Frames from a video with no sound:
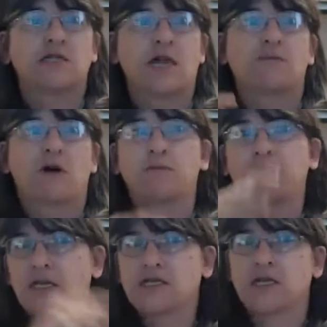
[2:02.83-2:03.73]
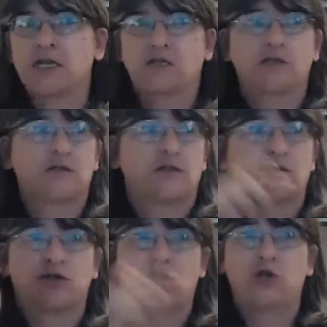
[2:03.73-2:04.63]
my PC
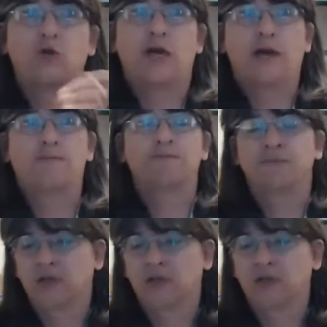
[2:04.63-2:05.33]
to him,